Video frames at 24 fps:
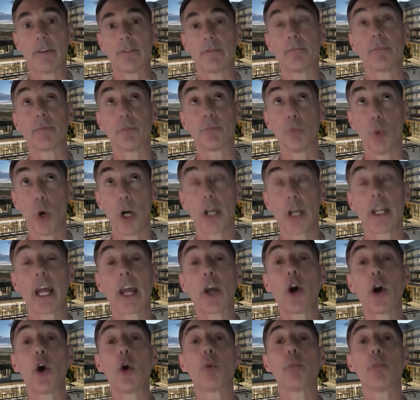one, I
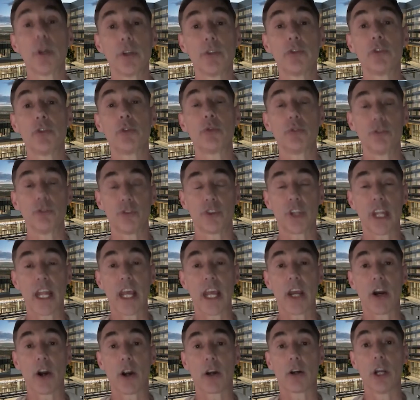hope students today
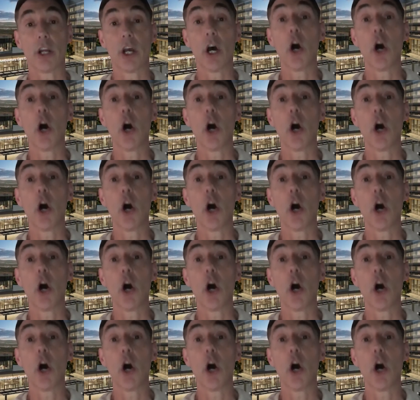are